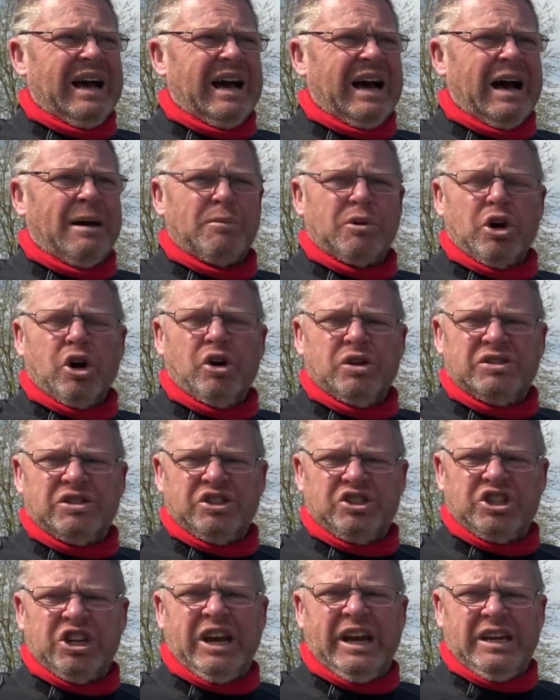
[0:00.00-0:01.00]
I'm going to
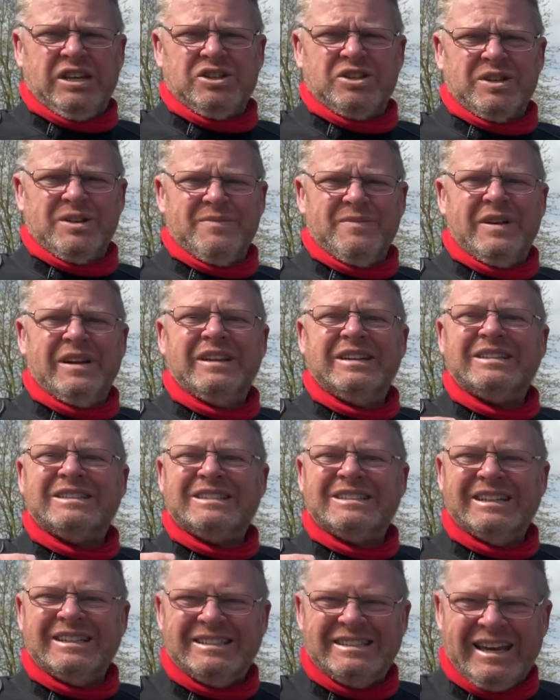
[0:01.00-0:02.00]
change them
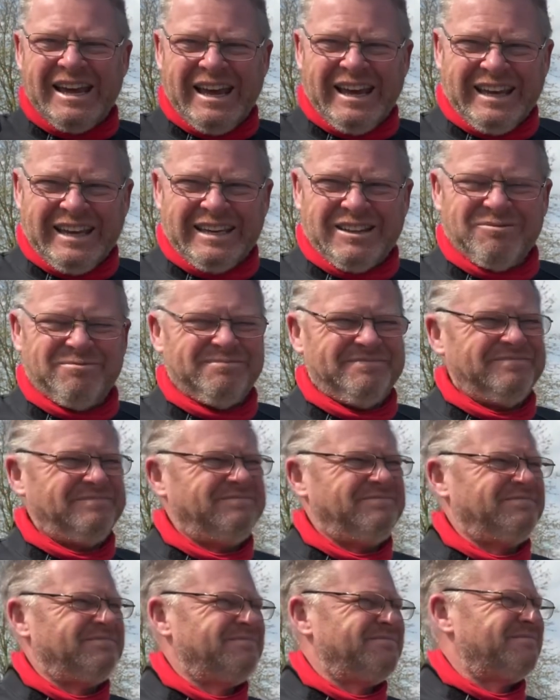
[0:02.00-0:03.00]
today.
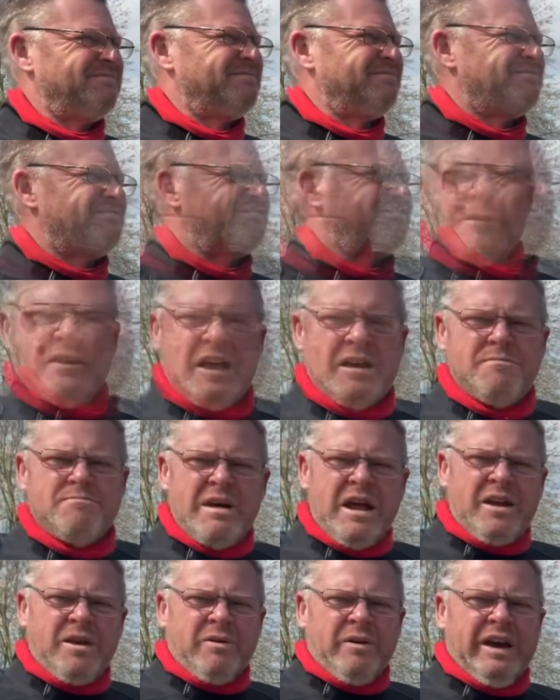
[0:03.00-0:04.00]
In
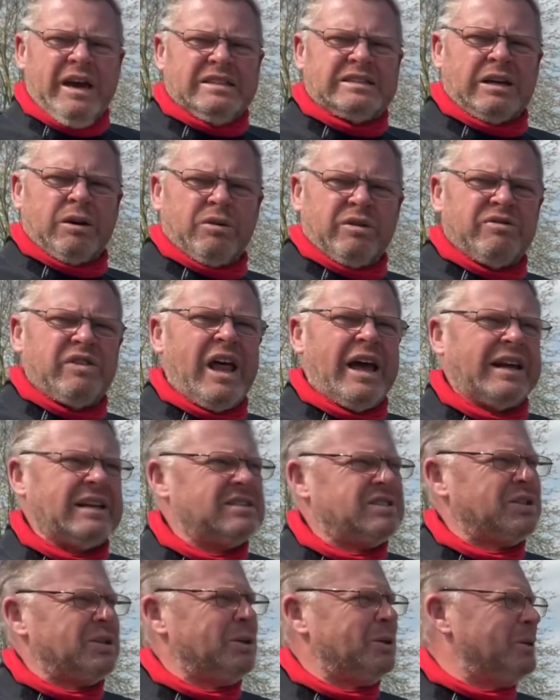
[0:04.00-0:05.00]
many ways, I would have
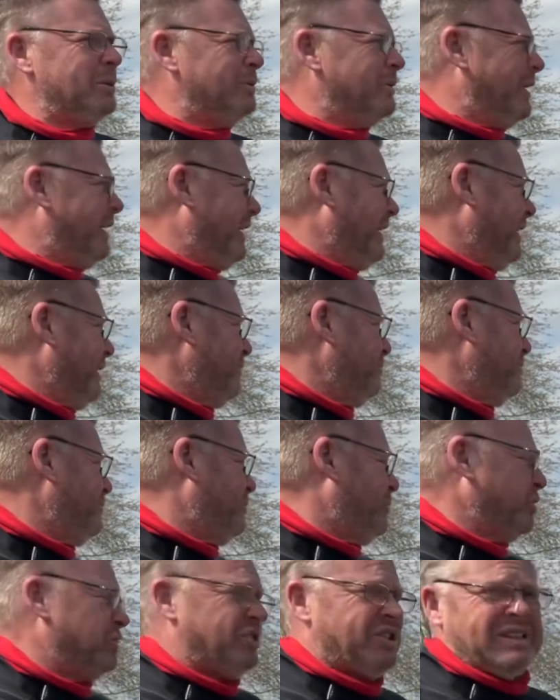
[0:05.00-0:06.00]
liked to
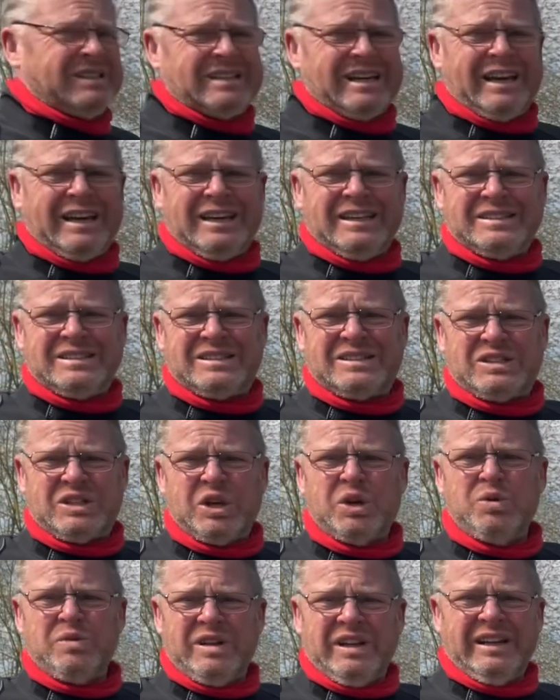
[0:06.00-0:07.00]
push the tyres
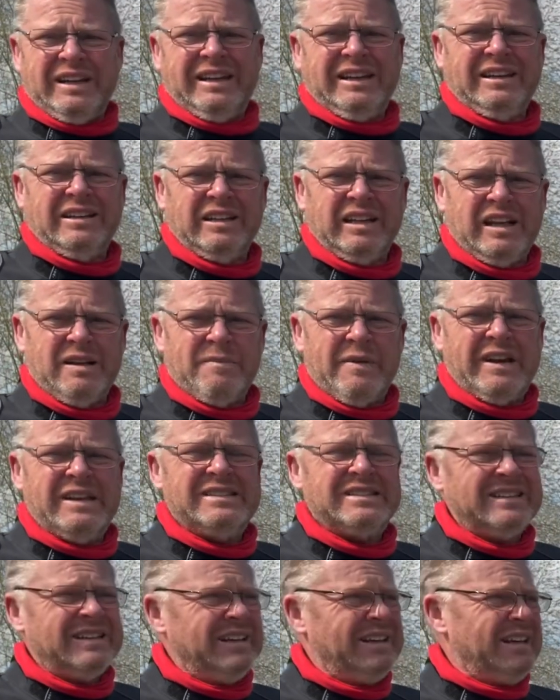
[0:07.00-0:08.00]
to the legal
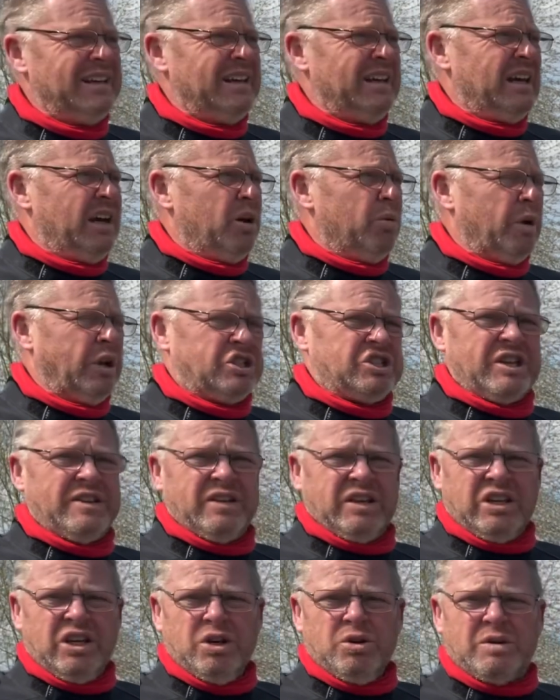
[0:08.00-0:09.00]
limit, which in
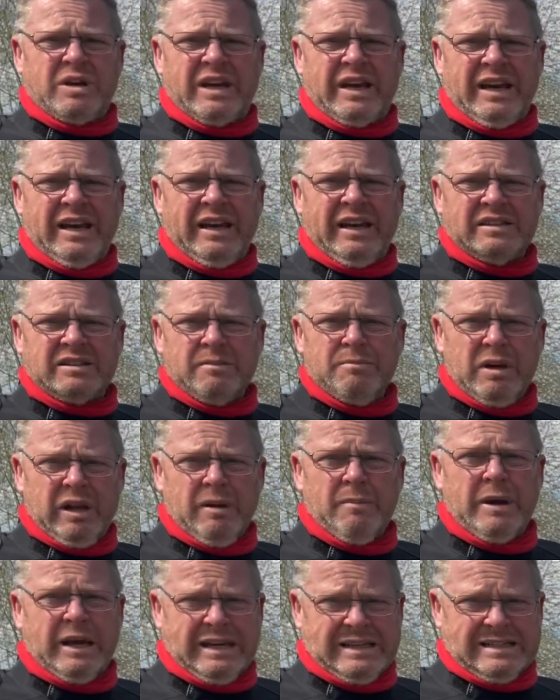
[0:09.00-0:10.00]
the UK is 1
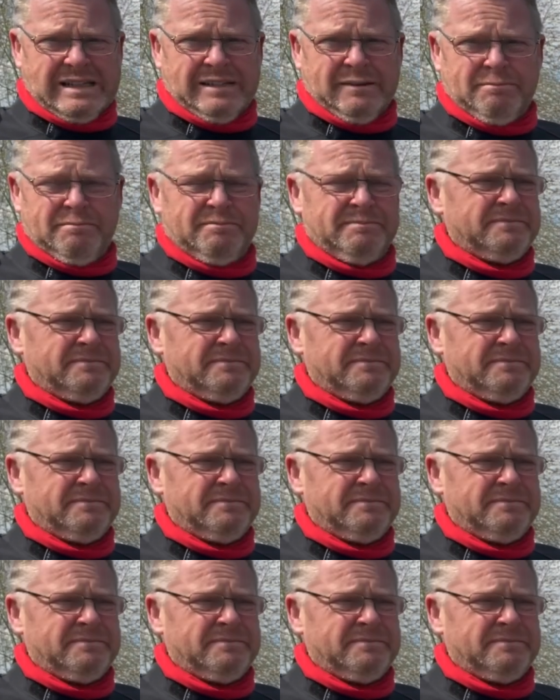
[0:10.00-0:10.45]
millimetre.